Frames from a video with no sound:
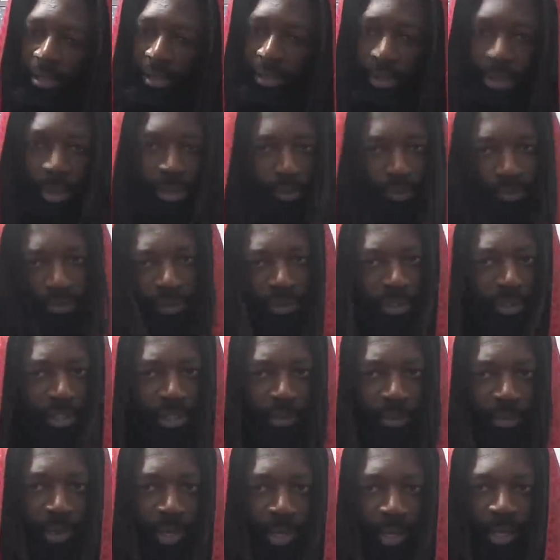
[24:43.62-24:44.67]
don't fill your
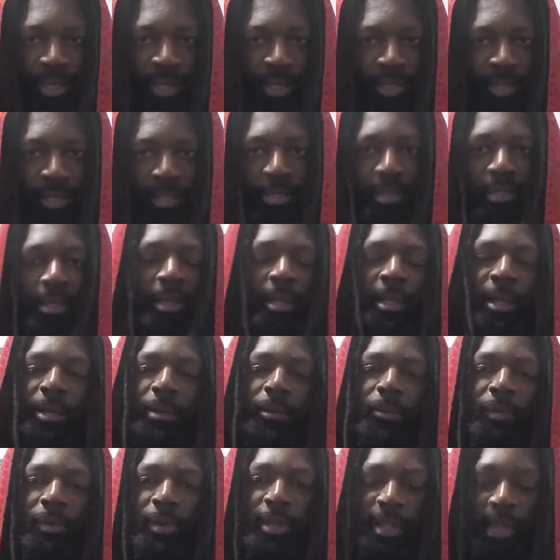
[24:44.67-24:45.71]
pockets
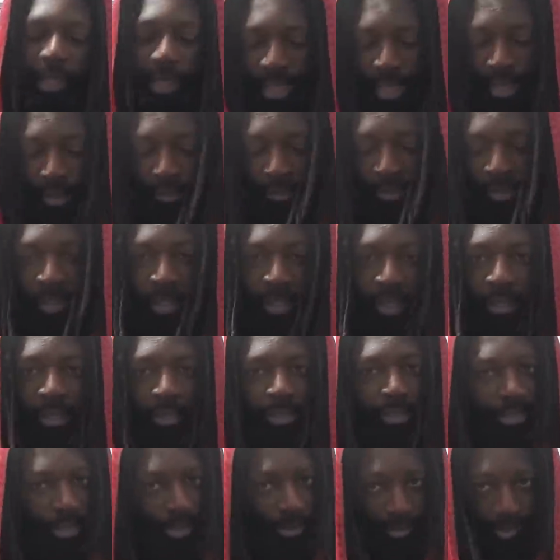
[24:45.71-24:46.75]
with
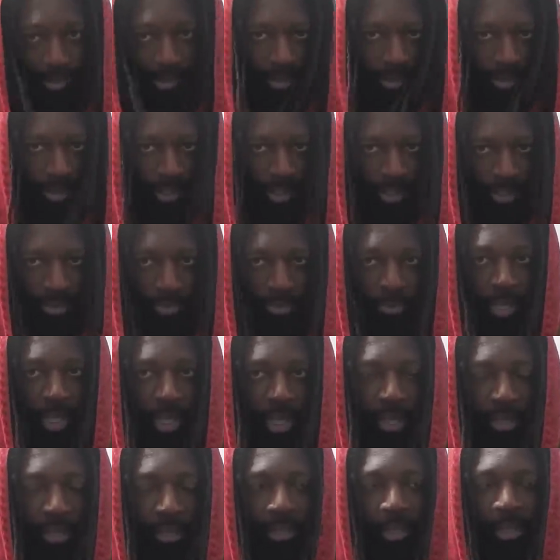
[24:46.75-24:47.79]
everything just because you
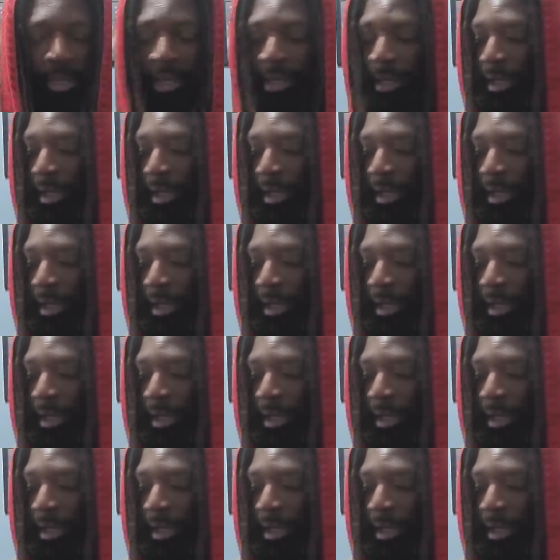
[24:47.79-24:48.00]
can.